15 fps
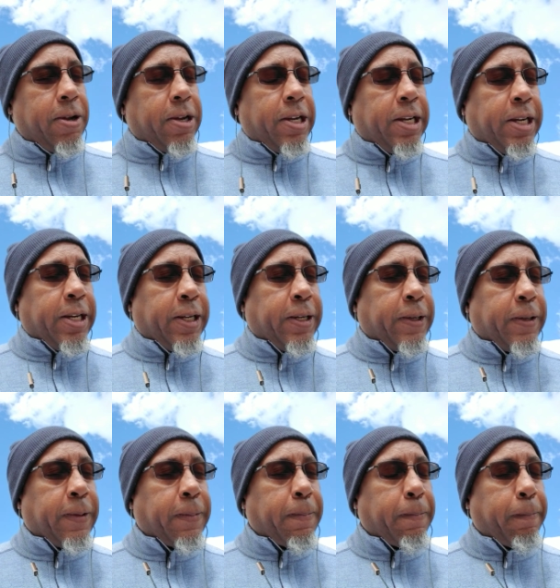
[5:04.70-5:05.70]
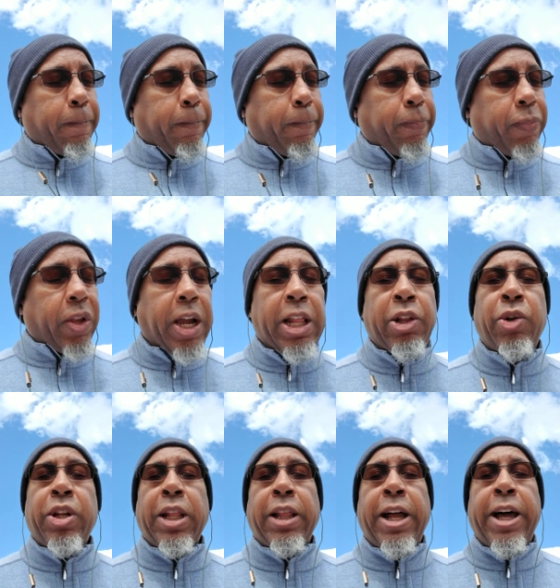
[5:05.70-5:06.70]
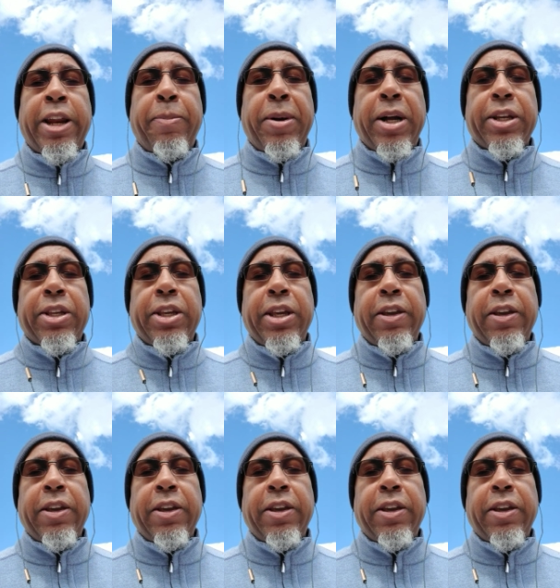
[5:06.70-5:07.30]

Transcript: Uh, I learned a lot about